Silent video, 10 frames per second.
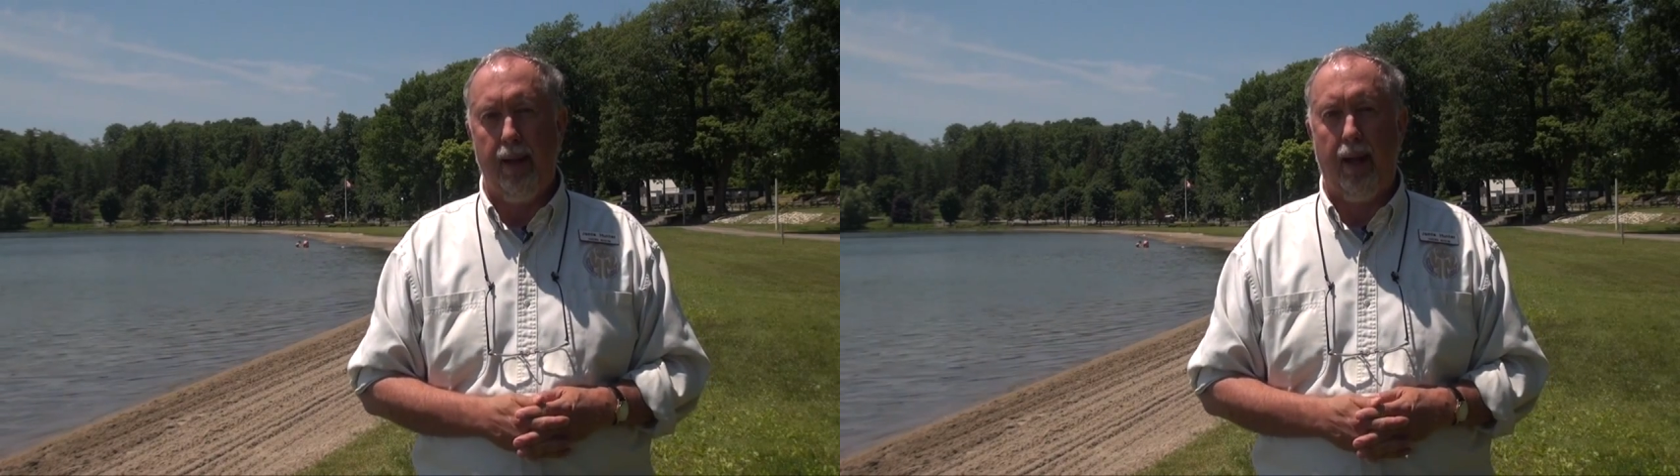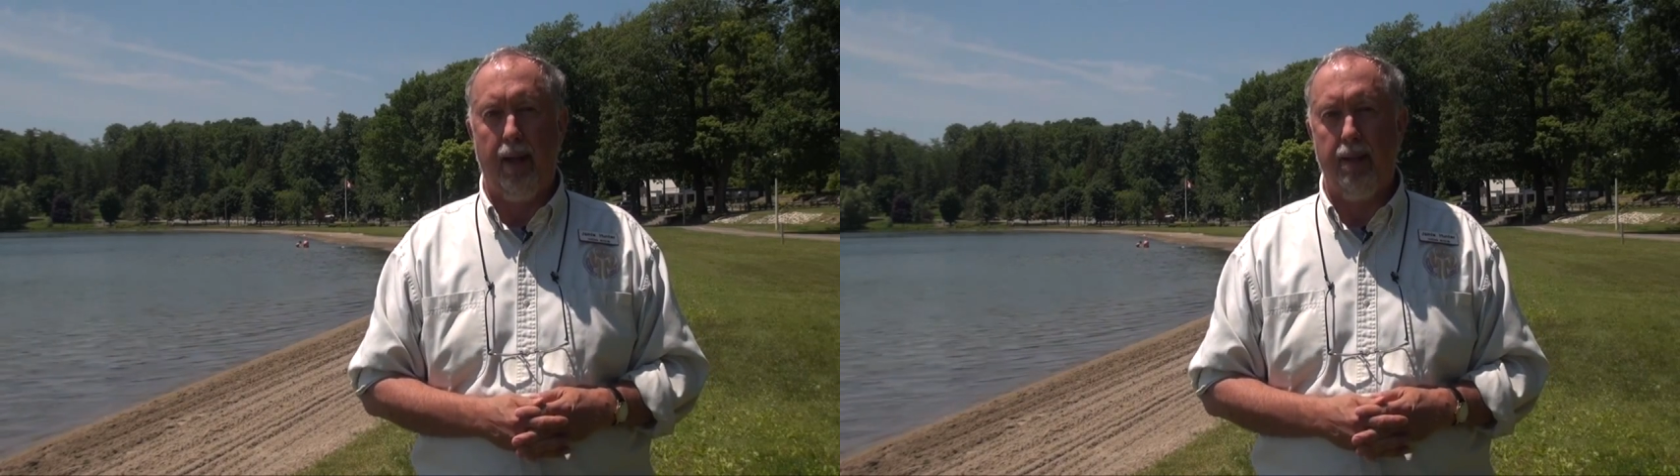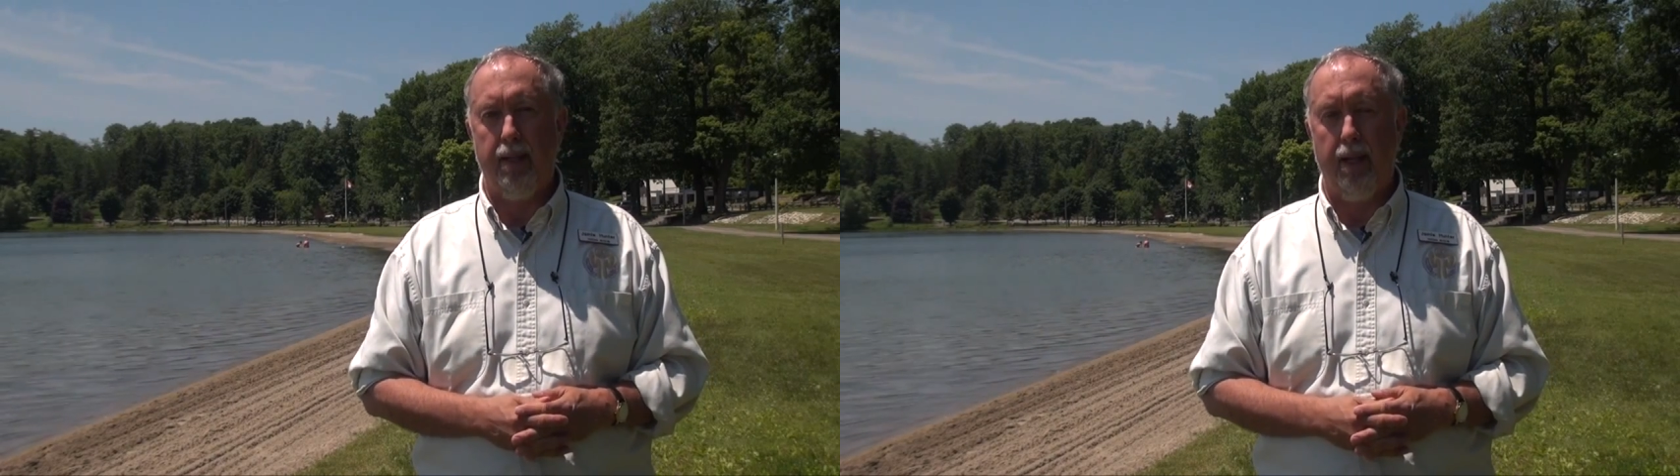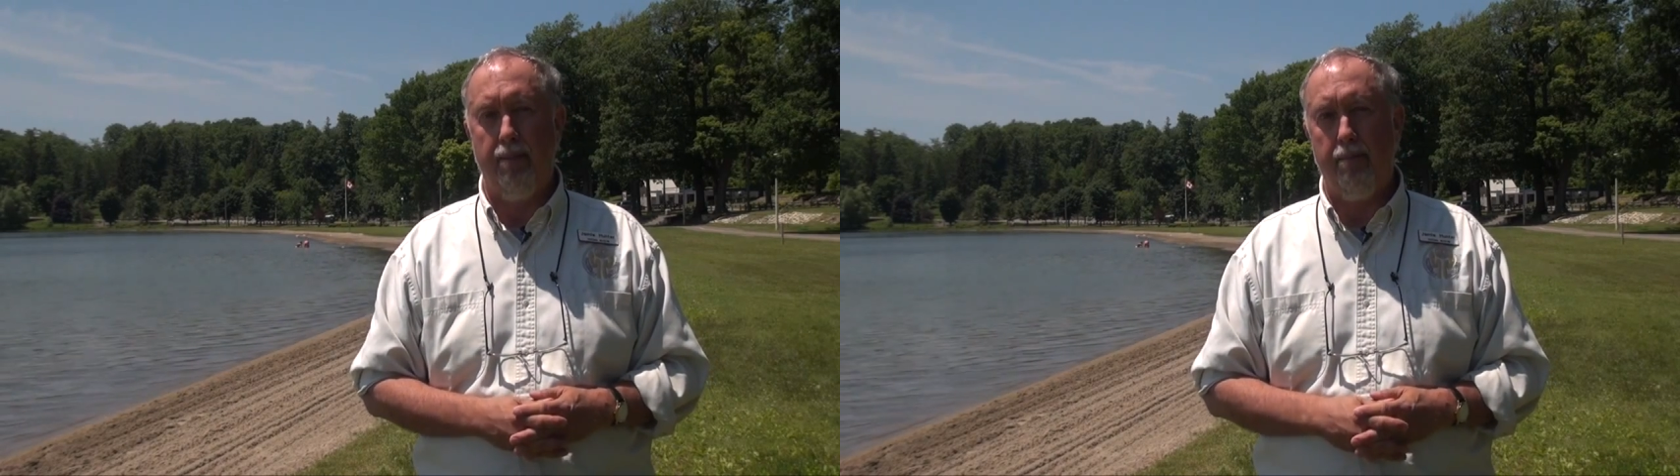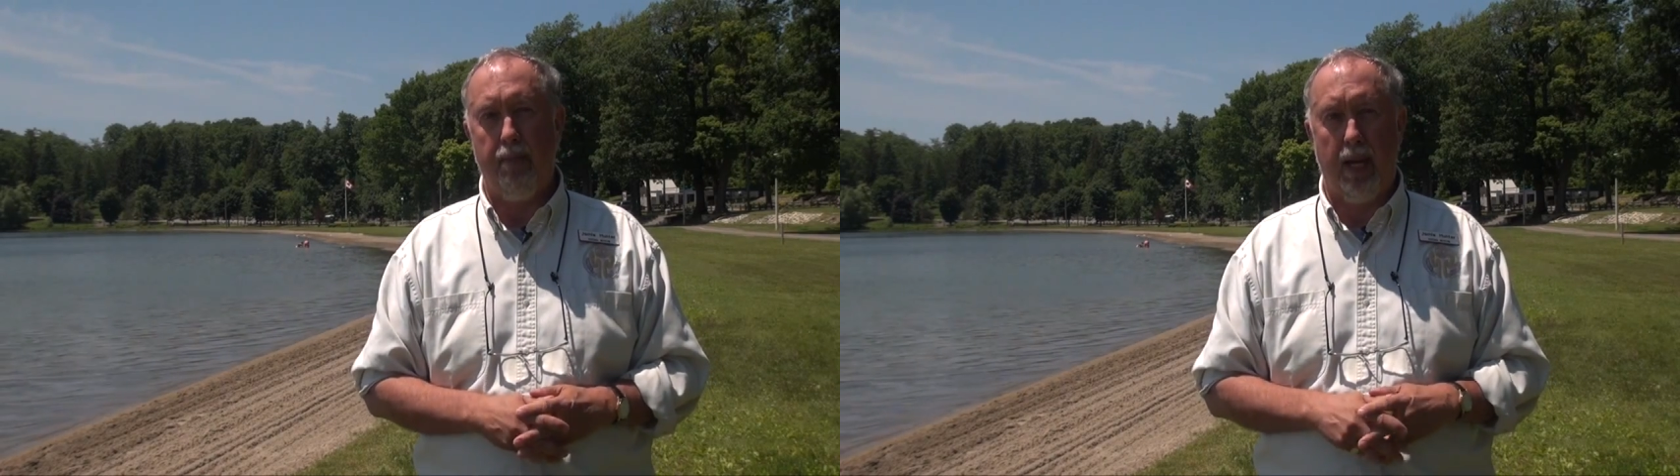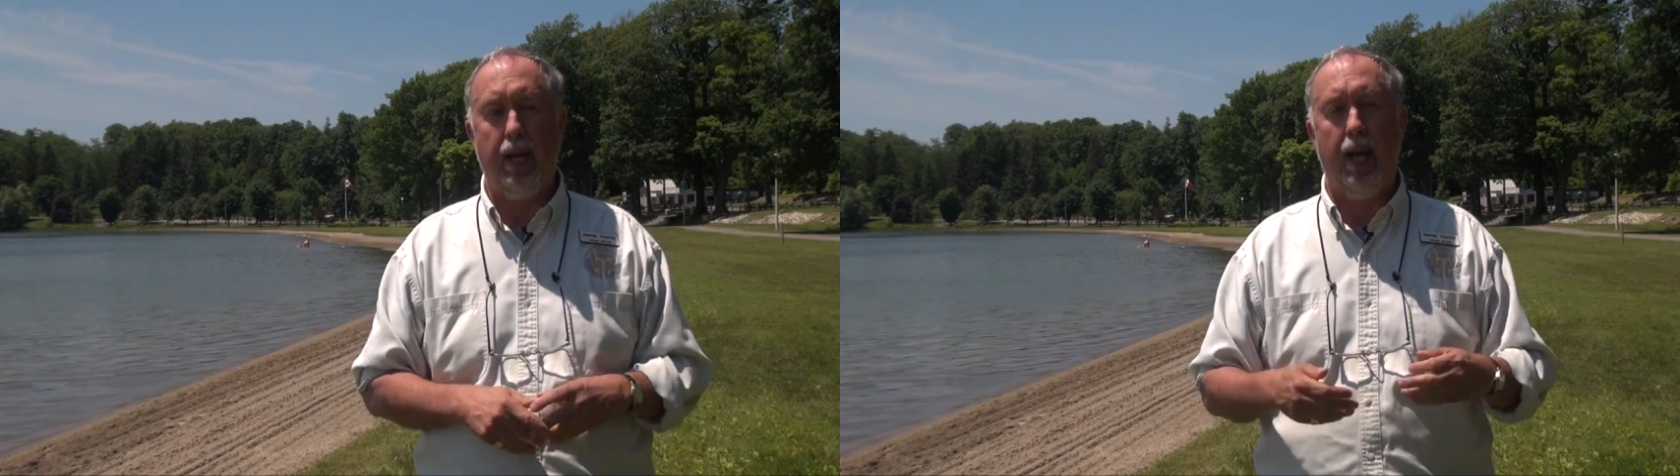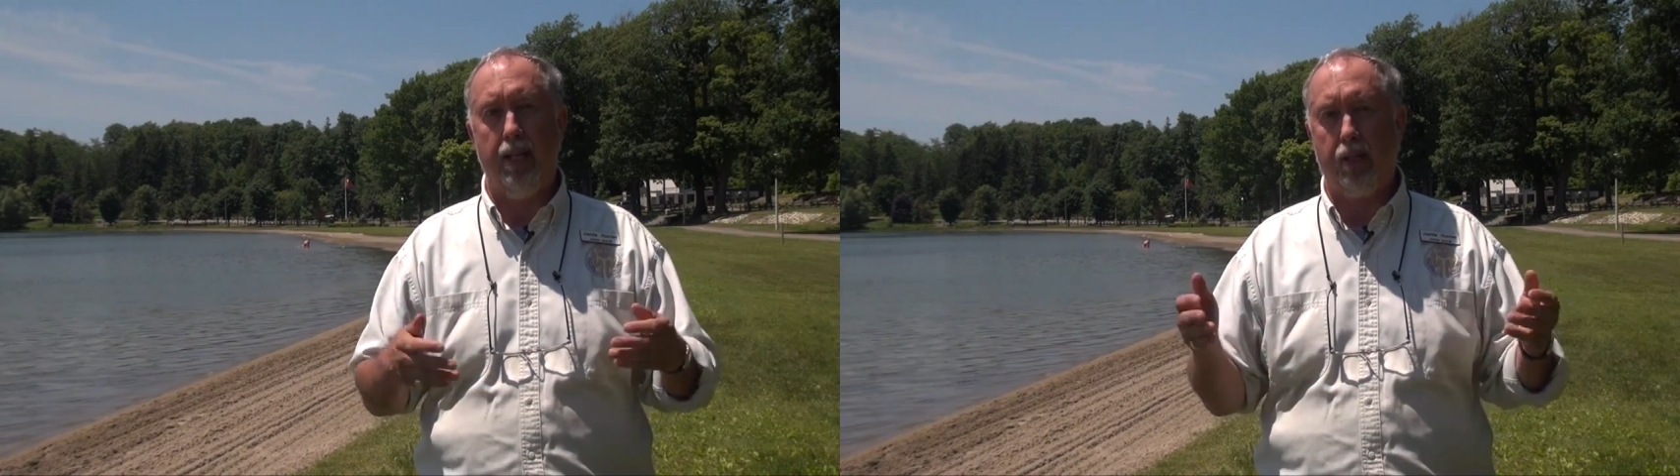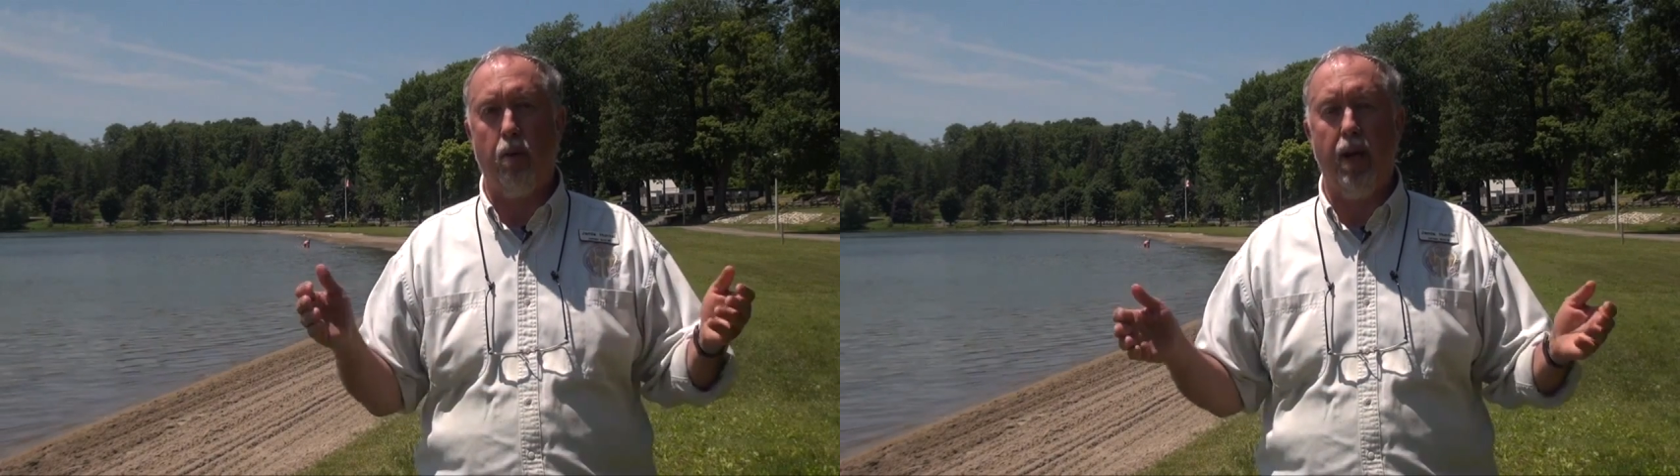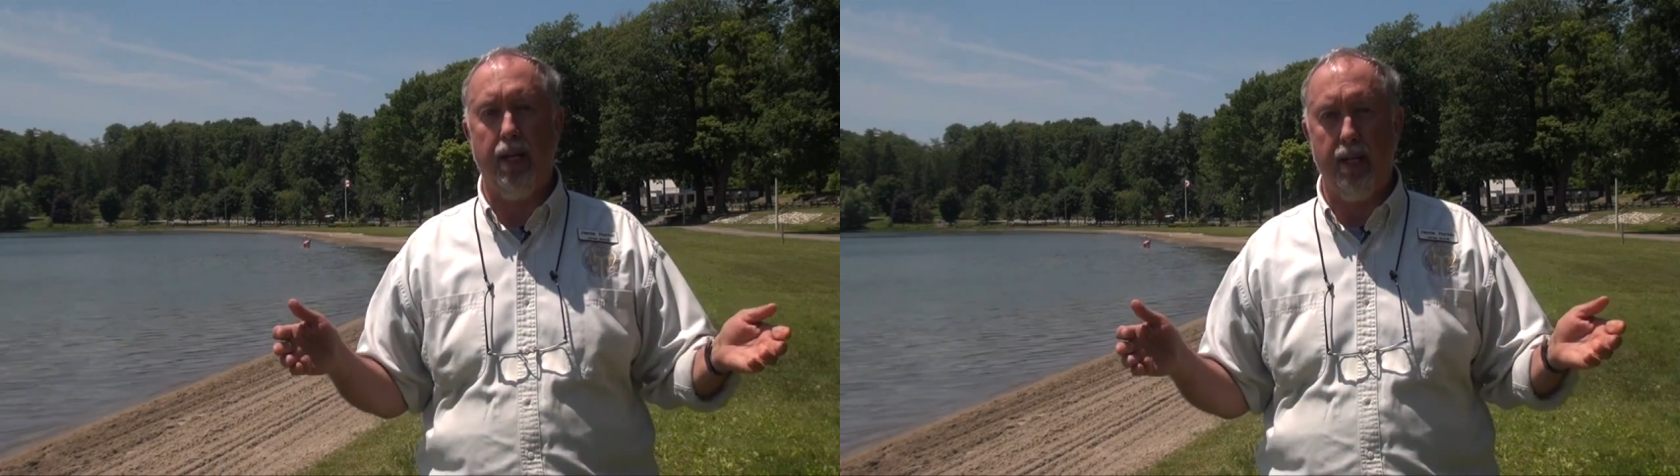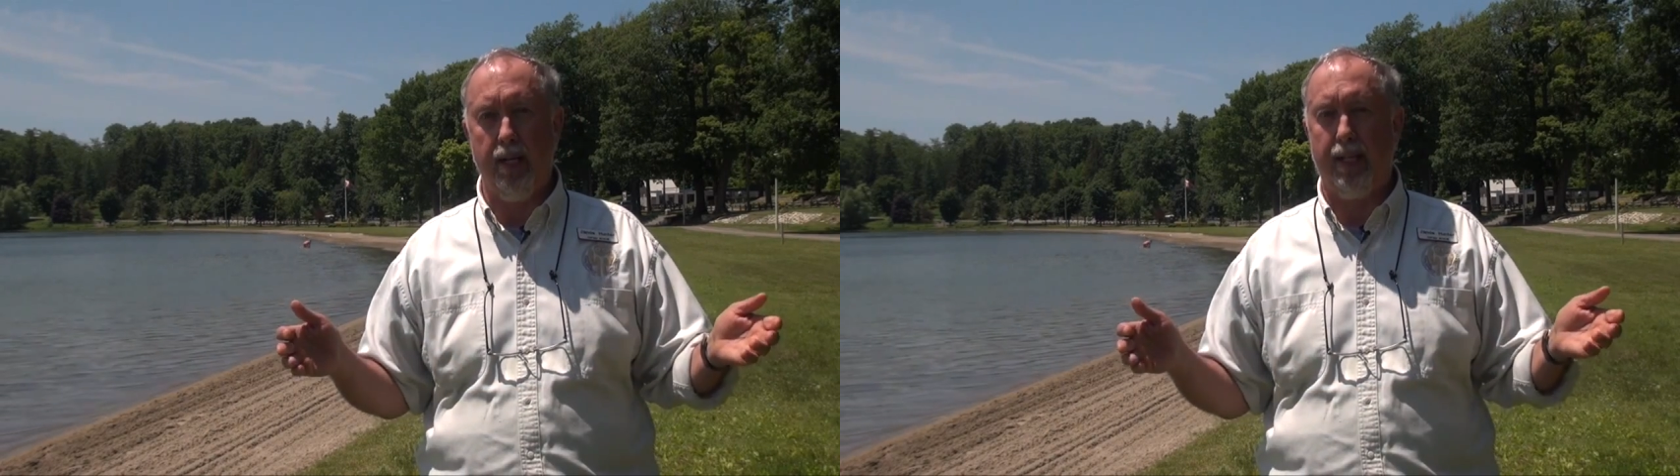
and um, it has quite an